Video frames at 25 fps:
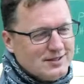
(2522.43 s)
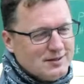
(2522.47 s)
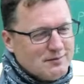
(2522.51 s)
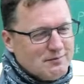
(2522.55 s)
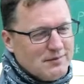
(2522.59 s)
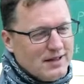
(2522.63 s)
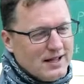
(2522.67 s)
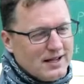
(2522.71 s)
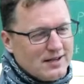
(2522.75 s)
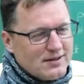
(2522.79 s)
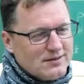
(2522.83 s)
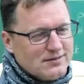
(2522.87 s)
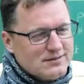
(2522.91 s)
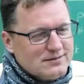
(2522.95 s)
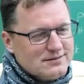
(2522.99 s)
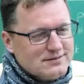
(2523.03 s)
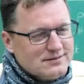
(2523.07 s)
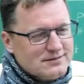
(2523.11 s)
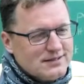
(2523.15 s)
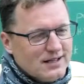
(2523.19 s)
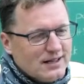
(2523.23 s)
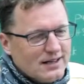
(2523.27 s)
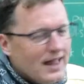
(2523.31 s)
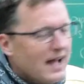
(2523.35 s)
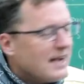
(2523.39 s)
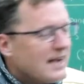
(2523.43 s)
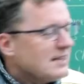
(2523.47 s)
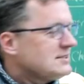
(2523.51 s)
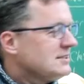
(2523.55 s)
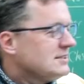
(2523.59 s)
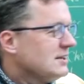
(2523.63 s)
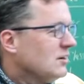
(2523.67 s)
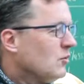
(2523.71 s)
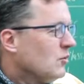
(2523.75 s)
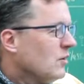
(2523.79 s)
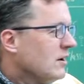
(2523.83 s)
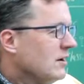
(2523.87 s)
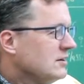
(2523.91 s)
like,
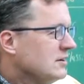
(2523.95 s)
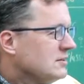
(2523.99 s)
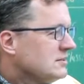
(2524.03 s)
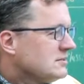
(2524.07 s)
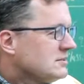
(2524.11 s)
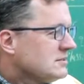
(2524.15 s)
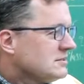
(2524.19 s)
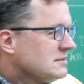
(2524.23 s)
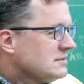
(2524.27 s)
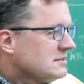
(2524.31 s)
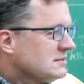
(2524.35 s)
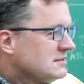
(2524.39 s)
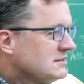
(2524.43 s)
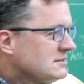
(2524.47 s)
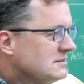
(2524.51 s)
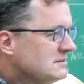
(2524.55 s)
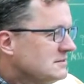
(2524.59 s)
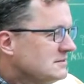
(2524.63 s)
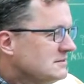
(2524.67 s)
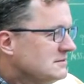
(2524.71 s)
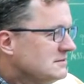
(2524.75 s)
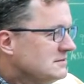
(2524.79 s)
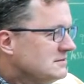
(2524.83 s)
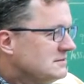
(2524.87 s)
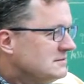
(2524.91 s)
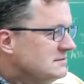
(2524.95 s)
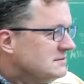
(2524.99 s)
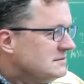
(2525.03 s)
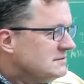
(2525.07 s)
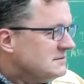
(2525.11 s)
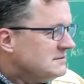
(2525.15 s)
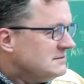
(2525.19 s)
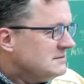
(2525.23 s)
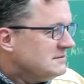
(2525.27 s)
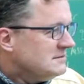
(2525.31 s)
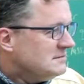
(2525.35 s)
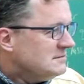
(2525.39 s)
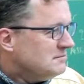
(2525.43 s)
Alexa, where's
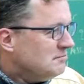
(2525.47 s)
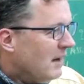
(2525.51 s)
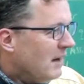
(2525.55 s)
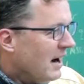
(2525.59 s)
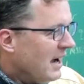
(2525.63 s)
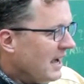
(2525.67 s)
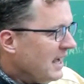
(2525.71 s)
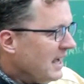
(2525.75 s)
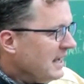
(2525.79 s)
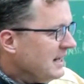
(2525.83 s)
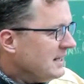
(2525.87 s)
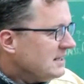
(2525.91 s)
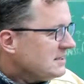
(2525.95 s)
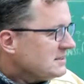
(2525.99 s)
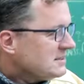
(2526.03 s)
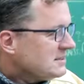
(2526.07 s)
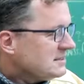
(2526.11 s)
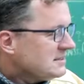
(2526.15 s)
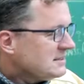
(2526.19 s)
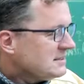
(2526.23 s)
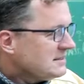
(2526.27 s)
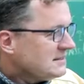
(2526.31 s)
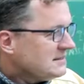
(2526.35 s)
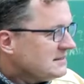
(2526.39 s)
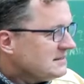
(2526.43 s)
my anus?